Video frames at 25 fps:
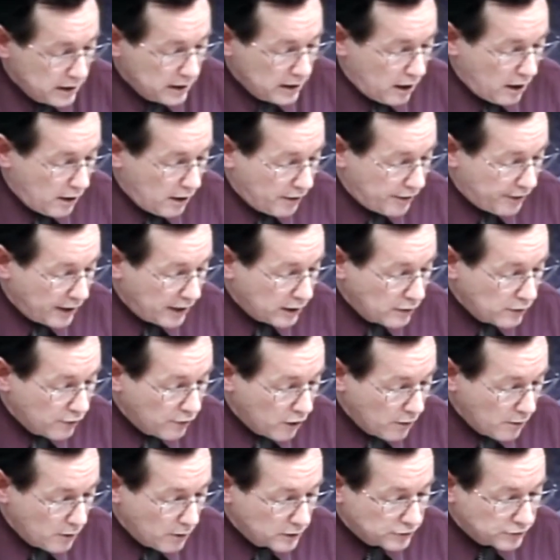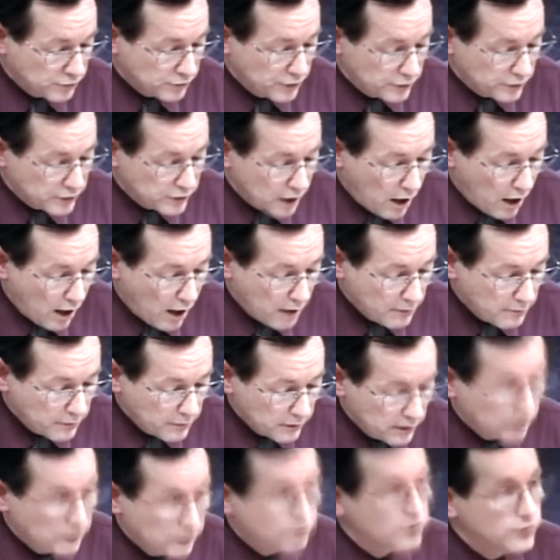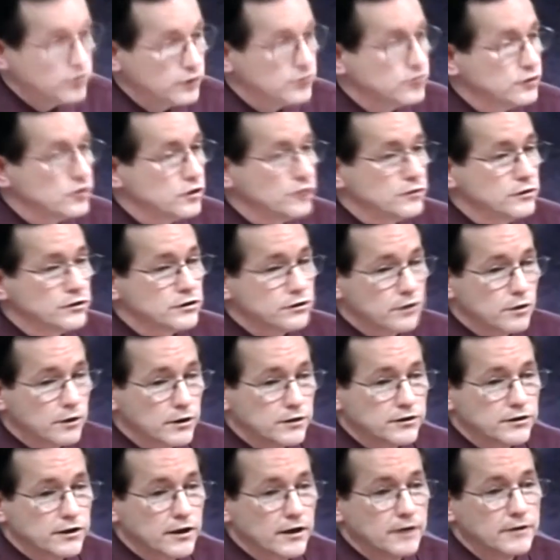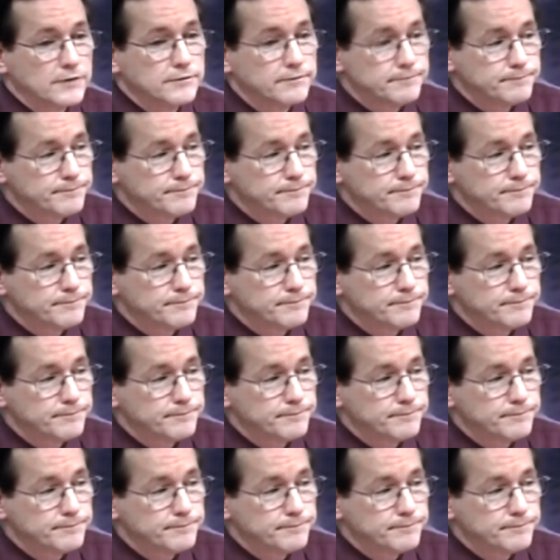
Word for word: Uh, thank you very much for your time and for your service to our state.